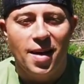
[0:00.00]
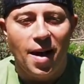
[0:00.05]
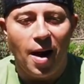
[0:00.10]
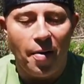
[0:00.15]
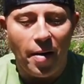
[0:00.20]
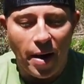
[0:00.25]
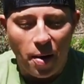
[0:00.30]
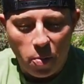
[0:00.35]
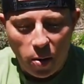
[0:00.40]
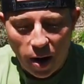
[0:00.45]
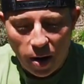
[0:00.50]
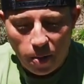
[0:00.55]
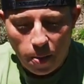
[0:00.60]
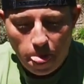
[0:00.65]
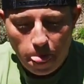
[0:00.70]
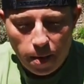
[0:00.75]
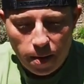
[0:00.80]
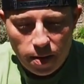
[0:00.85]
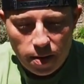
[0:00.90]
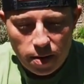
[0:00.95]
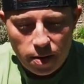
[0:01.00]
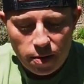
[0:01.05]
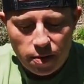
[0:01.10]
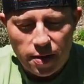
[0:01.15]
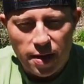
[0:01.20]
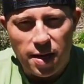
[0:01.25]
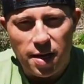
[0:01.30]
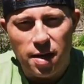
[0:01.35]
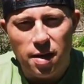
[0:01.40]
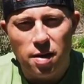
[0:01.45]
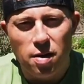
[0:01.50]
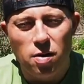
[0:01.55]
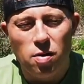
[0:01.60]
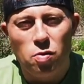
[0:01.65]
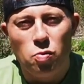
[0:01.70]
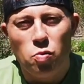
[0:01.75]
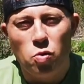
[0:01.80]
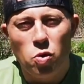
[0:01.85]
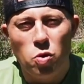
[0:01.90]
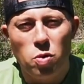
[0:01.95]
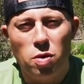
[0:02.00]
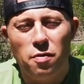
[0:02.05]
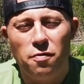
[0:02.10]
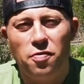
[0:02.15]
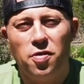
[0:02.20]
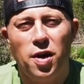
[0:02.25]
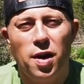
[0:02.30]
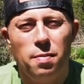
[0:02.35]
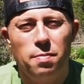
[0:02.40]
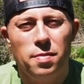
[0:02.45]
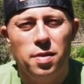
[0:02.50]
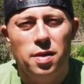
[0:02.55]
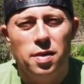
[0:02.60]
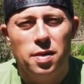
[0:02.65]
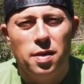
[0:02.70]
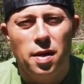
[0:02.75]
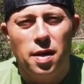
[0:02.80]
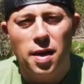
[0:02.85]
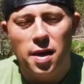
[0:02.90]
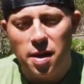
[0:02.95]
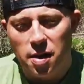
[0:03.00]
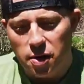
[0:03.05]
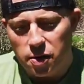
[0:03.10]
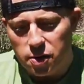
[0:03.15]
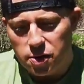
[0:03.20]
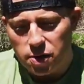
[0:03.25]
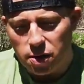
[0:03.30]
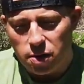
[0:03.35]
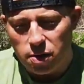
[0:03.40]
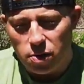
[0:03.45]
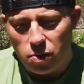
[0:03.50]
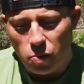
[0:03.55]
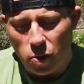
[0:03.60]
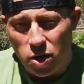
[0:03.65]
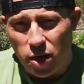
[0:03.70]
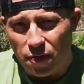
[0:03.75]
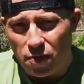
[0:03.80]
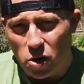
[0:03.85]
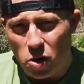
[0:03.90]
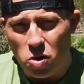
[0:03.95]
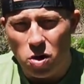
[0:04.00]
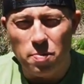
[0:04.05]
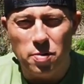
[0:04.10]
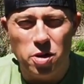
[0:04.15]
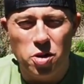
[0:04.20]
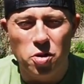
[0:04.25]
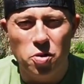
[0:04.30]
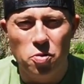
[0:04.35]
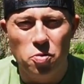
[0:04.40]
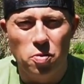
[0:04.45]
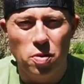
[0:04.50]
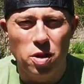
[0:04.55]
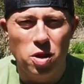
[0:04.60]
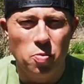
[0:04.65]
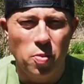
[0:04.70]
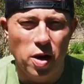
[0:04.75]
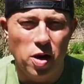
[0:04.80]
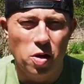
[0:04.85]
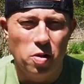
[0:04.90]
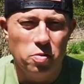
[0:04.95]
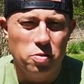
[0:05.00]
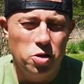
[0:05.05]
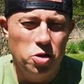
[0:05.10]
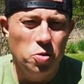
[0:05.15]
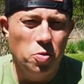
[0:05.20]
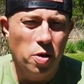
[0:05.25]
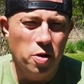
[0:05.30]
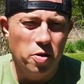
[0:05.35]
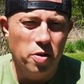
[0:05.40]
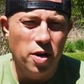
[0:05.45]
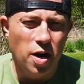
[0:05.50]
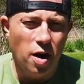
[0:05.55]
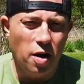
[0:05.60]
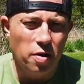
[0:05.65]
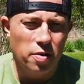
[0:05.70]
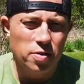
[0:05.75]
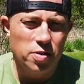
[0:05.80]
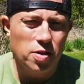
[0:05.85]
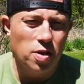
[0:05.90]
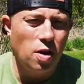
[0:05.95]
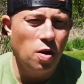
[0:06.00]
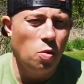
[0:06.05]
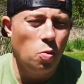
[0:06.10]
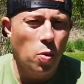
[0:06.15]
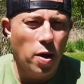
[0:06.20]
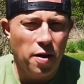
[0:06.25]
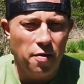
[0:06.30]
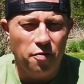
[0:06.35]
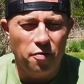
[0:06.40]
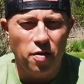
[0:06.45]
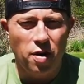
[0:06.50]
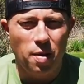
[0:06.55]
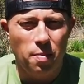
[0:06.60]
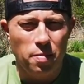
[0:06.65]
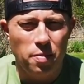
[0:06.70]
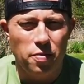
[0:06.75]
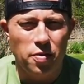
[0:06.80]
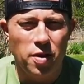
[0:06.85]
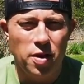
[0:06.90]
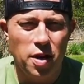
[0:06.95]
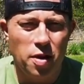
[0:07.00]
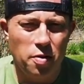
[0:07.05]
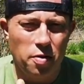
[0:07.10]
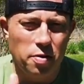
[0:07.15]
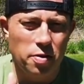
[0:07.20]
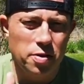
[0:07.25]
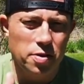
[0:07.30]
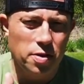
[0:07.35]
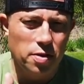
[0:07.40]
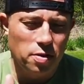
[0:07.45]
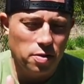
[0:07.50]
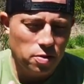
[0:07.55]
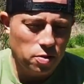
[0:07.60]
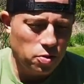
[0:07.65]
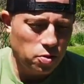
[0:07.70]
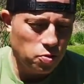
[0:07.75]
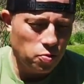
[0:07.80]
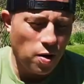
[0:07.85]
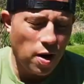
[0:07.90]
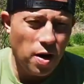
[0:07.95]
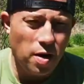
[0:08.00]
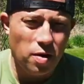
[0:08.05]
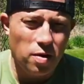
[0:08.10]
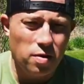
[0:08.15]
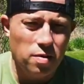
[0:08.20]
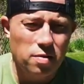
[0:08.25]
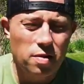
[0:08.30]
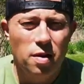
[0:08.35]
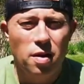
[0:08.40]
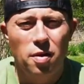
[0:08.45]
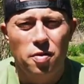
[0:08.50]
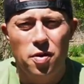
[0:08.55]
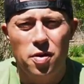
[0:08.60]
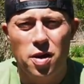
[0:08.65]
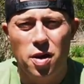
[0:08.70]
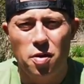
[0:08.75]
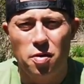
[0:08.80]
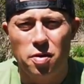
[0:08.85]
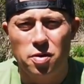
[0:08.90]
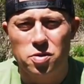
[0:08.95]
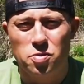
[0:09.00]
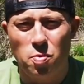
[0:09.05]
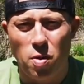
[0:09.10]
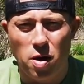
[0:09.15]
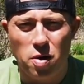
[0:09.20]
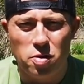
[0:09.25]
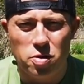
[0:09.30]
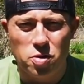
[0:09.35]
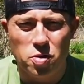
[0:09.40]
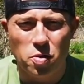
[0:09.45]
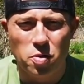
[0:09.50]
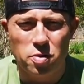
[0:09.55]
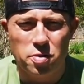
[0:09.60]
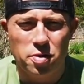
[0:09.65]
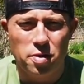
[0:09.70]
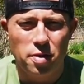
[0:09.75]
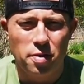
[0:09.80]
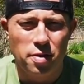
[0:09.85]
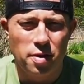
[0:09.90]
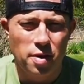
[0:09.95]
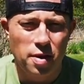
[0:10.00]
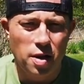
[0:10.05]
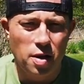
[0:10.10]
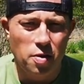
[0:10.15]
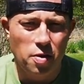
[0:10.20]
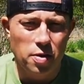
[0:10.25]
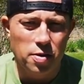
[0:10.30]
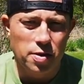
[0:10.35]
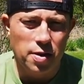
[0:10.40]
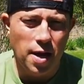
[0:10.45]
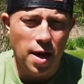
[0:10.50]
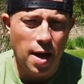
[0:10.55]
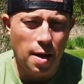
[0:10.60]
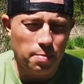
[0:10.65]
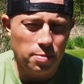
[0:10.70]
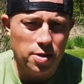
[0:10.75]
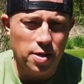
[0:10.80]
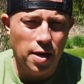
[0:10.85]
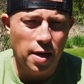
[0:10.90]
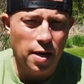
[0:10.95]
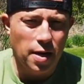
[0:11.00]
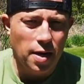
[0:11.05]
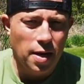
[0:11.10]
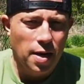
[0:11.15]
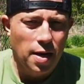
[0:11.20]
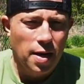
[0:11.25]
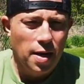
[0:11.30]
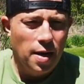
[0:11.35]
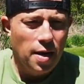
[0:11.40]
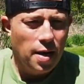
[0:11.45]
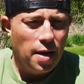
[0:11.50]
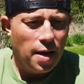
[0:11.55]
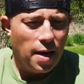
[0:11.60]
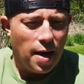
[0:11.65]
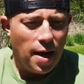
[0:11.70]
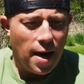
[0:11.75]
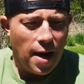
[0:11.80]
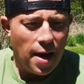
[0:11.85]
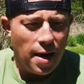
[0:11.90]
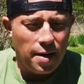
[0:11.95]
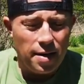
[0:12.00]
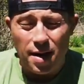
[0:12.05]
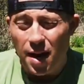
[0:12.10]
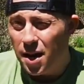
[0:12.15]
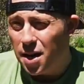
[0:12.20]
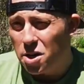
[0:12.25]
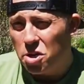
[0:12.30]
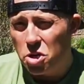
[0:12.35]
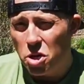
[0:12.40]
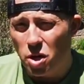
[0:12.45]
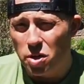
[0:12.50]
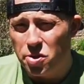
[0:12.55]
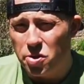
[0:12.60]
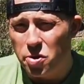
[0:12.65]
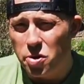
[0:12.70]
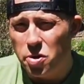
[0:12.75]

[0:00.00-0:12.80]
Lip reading: All right, well, the rule of thumb is when you have to go to number two, you want to go 200 yards away from the nearest trail, the nearest water source, the nearest campsite. And any shelter